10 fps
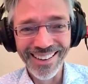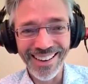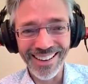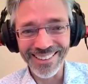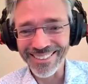
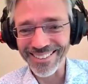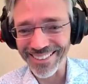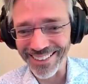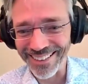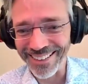And
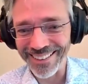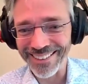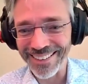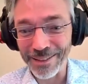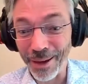
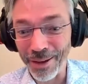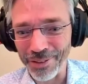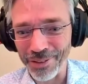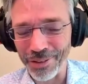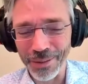the amounts
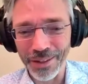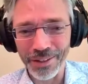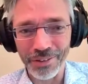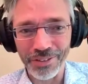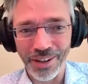should be
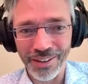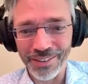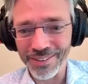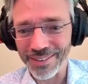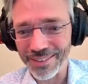reconciled.